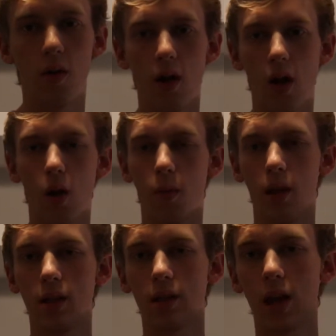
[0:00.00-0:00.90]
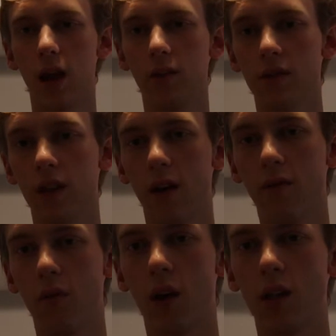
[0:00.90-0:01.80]
right now, but it's kind of
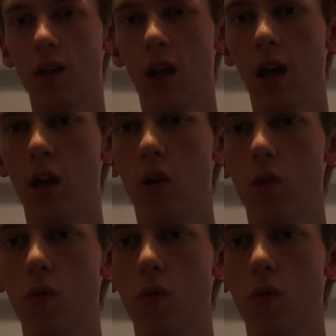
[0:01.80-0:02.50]
stuff where it's like,